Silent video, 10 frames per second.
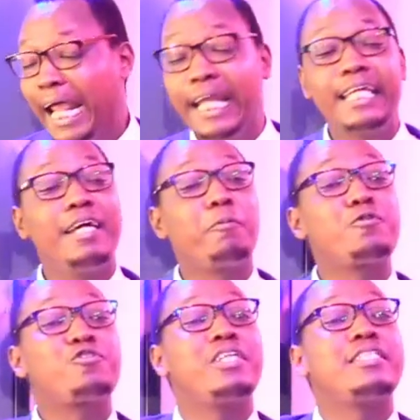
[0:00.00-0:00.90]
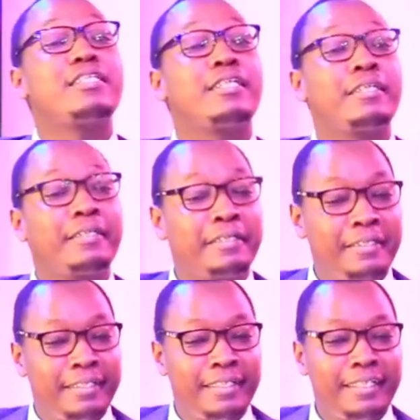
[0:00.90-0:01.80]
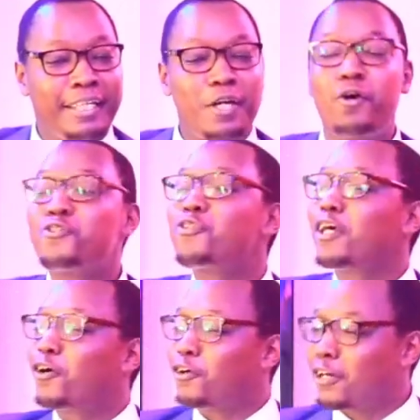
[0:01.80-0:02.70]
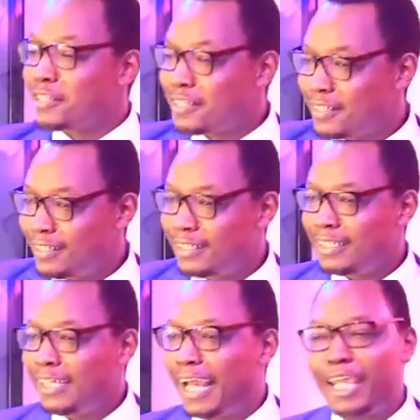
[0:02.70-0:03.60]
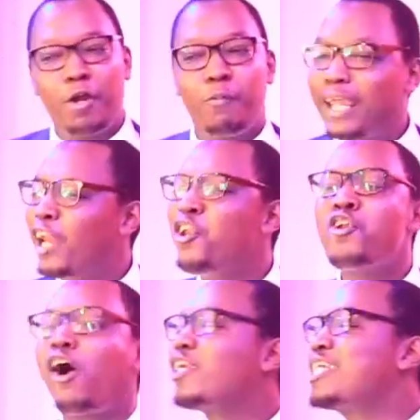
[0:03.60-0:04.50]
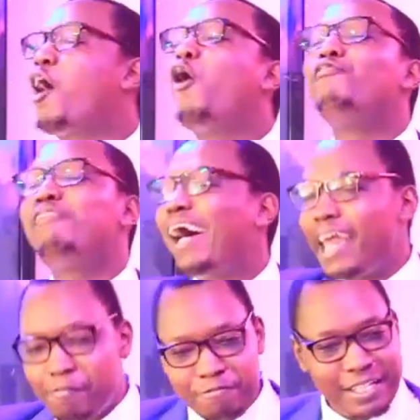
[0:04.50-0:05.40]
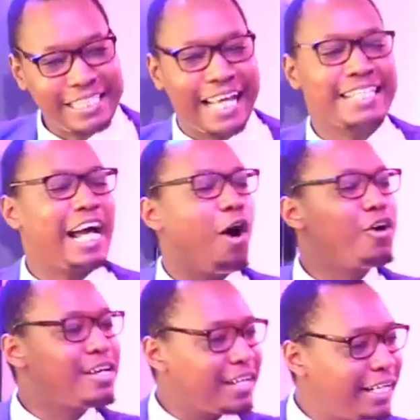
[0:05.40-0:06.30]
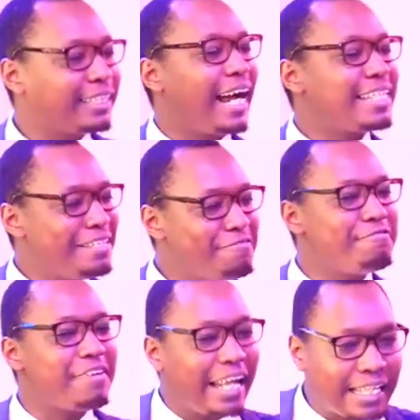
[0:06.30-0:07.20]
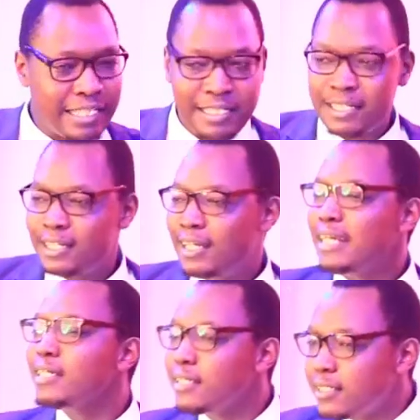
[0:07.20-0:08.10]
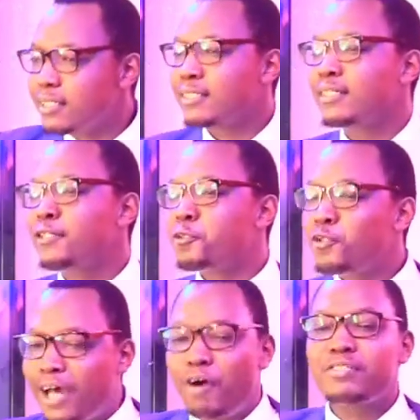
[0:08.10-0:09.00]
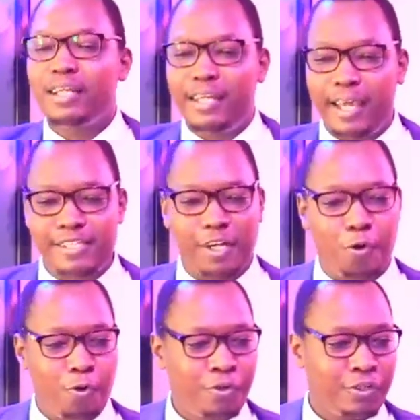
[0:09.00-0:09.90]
And he demonstrates it. He goes to the cross. Again, we cannot overemphasize how great that event is 2,000 years ago.